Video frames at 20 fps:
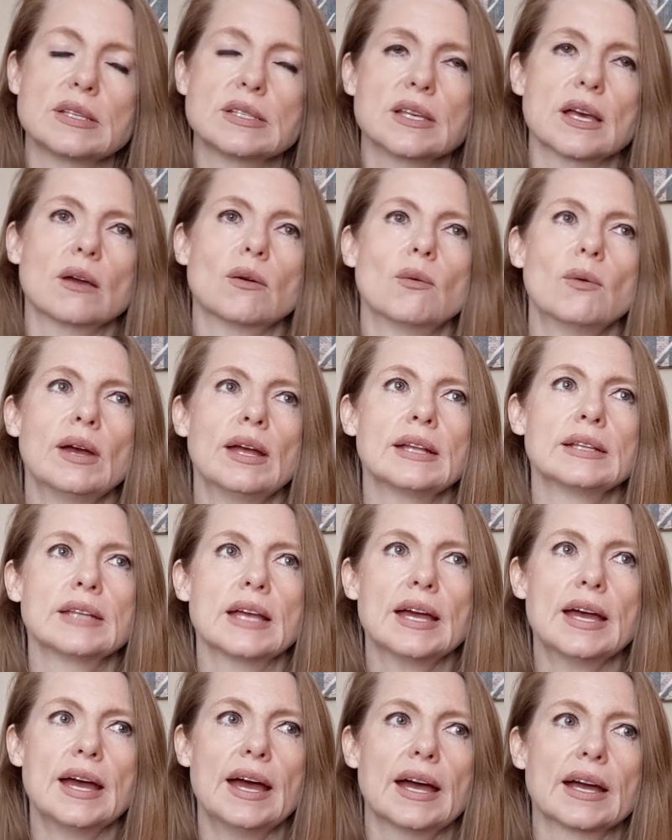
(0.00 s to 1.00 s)
It's like, what in
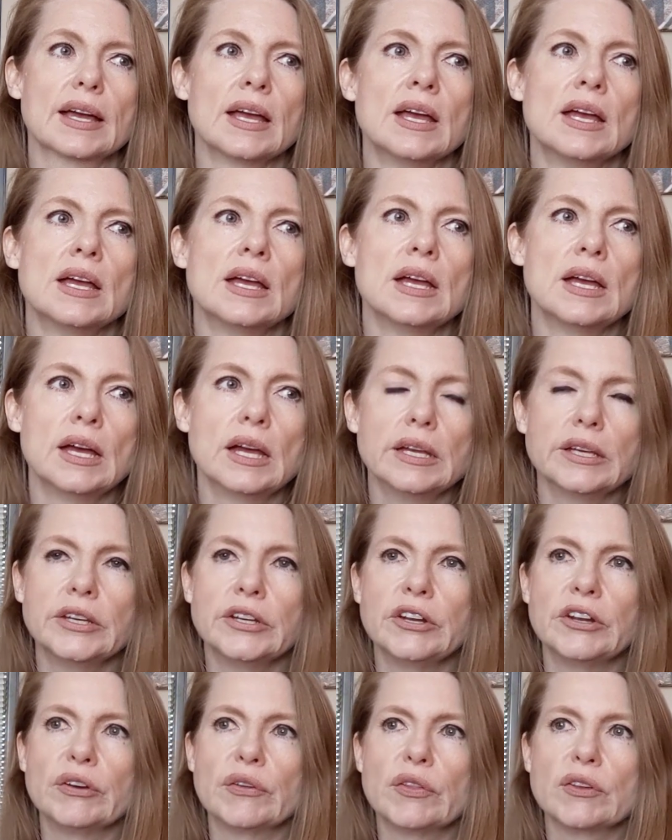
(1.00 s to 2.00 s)
the heck?
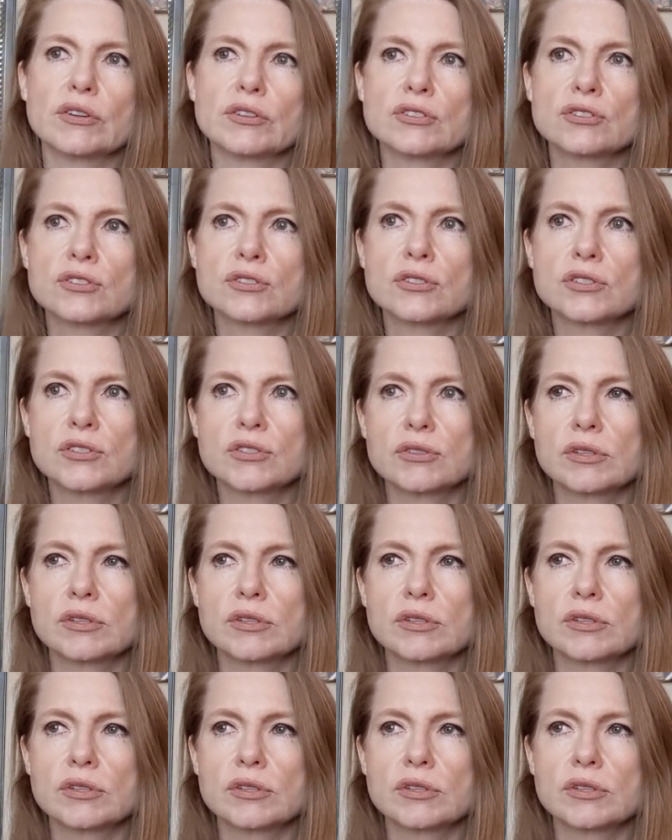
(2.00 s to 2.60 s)
There's